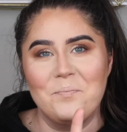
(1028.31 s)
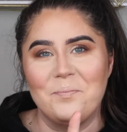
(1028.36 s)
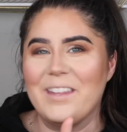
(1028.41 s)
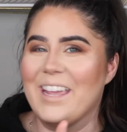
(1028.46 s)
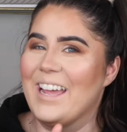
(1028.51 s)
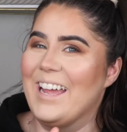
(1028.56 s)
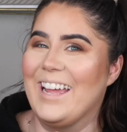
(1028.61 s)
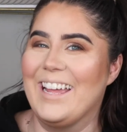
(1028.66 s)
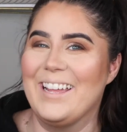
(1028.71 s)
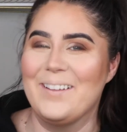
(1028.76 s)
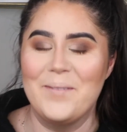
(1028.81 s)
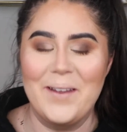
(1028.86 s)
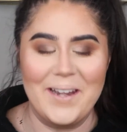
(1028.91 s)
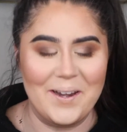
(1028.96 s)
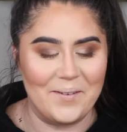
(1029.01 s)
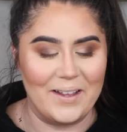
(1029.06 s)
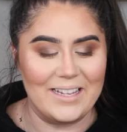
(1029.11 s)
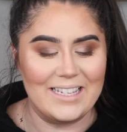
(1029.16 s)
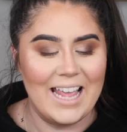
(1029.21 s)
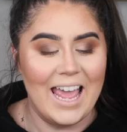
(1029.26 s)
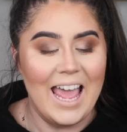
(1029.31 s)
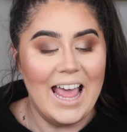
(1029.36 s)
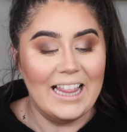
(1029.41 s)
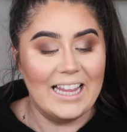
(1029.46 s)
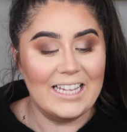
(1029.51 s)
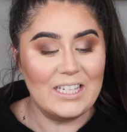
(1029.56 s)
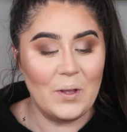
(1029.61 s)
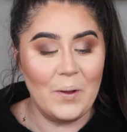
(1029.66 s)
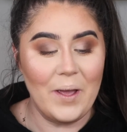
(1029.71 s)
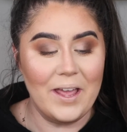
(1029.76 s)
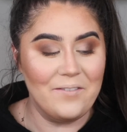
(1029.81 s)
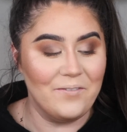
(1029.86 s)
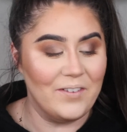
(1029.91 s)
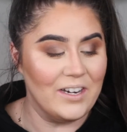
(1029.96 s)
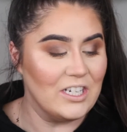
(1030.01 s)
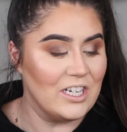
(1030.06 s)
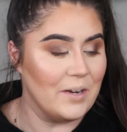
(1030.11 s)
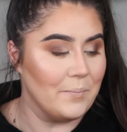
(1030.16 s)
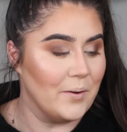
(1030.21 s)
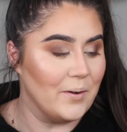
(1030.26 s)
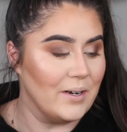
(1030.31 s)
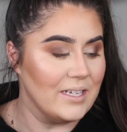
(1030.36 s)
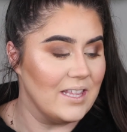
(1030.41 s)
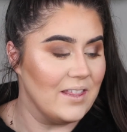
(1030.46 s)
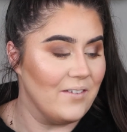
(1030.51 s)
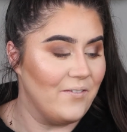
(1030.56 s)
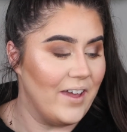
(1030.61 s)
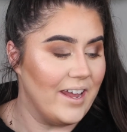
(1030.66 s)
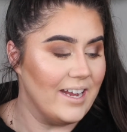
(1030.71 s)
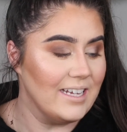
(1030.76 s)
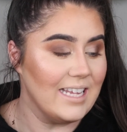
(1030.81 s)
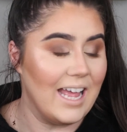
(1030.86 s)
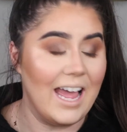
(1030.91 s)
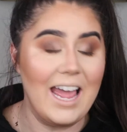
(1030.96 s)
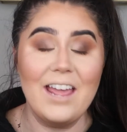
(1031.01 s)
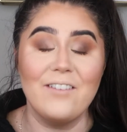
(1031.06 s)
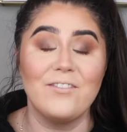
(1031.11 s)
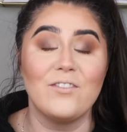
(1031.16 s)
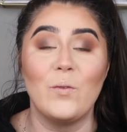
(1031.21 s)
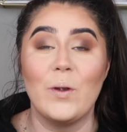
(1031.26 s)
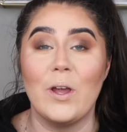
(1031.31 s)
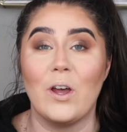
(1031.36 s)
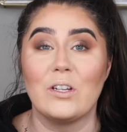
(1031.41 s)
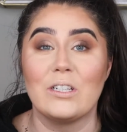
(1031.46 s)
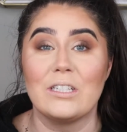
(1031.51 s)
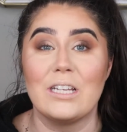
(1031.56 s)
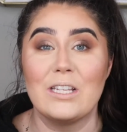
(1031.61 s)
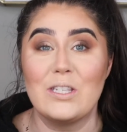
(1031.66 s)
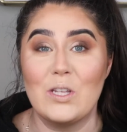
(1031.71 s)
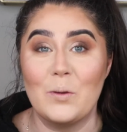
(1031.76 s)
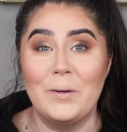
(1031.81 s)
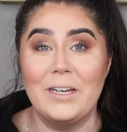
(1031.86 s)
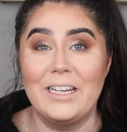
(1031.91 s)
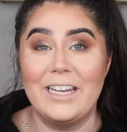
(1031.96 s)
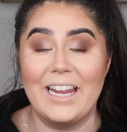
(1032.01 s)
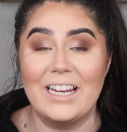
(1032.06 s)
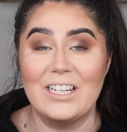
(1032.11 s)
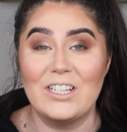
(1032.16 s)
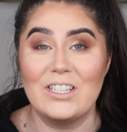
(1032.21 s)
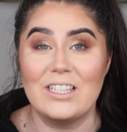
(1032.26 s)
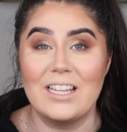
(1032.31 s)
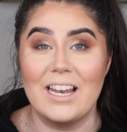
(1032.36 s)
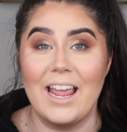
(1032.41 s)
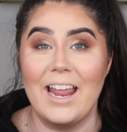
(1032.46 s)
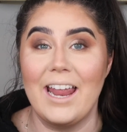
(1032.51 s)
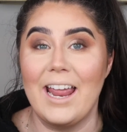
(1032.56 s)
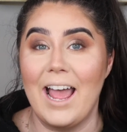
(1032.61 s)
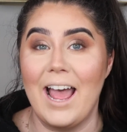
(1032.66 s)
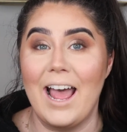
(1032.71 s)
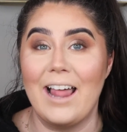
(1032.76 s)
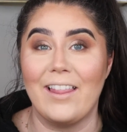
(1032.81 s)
But anyways, let's go ahead and finish up the rest of the face. I have went on so many tangents today.